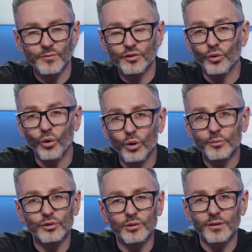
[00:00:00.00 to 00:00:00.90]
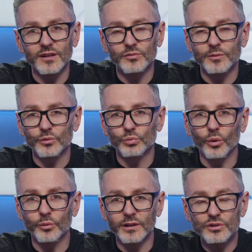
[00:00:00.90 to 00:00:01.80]
So hormone replacement is
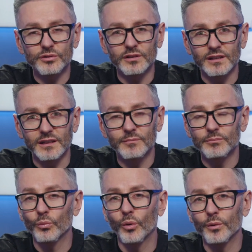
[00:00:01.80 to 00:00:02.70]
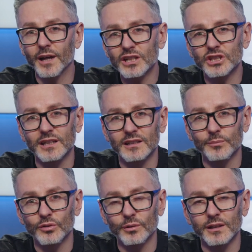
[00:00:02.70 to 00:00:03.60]
what we're interested in, but what we actually ended
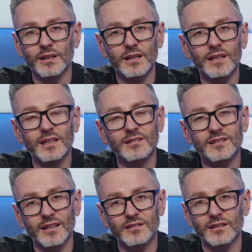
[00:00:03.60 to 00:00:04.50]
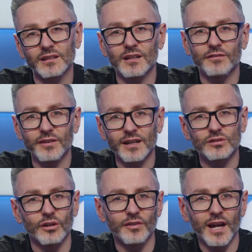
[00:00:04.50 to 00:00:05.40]
up doing is testing the effect
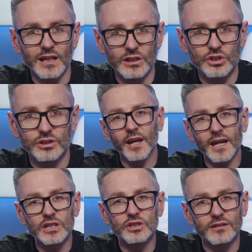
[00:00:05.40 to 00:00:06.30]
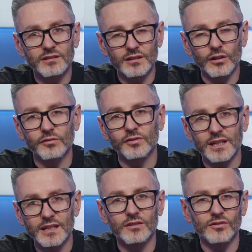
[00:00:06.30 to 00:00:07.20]
of age. Age itself
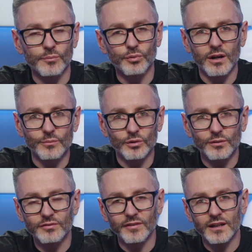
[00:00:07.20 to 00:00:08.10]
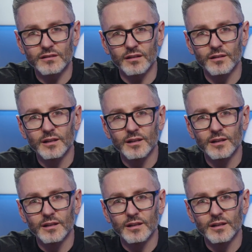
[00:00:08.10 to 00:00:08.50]
is the primary risk factor.